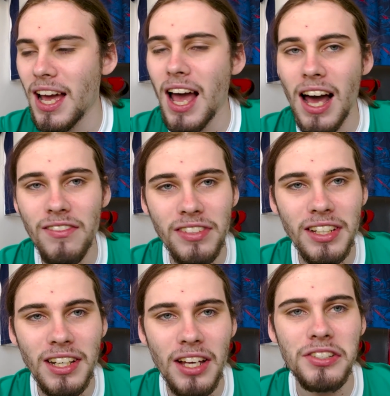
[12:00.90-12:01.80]

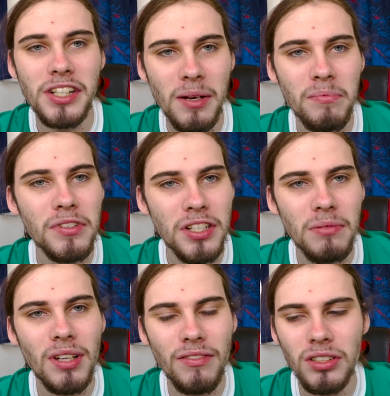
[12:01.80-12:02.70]
Having a championship
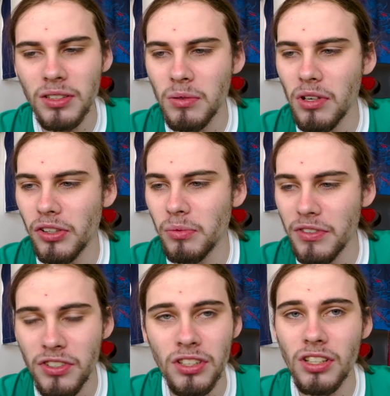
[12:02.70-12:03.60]
level squad
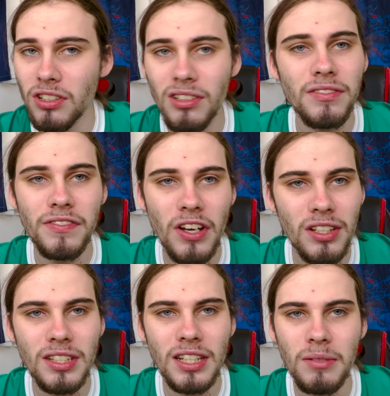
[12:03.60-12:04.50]
with just a good
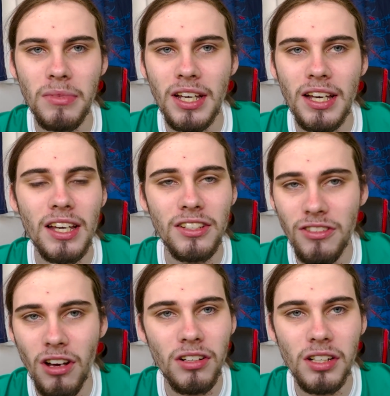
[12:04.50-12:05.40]
first team is
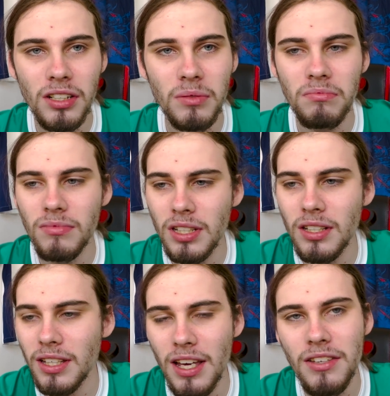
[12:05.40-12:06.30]
not going to
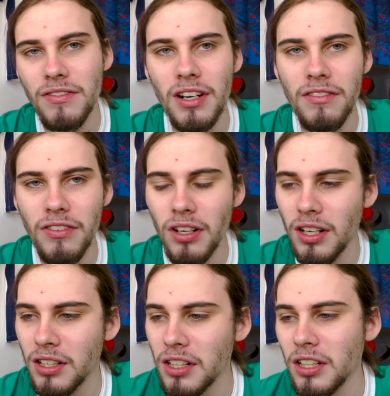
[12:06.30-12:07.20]
get you very
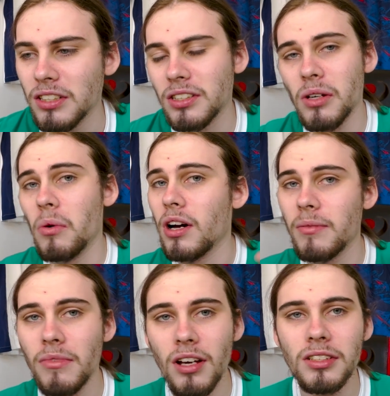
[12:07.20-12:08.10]
far. So I
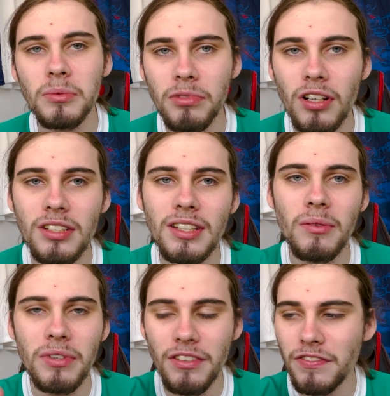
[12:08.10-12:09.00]
am not surprised that
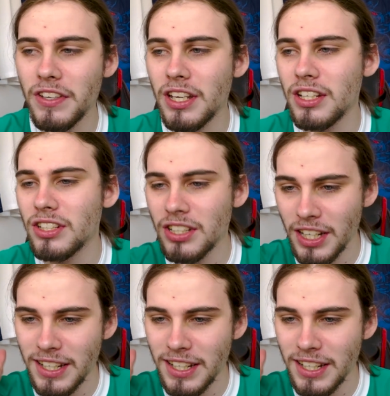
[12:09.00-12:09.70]
we have finished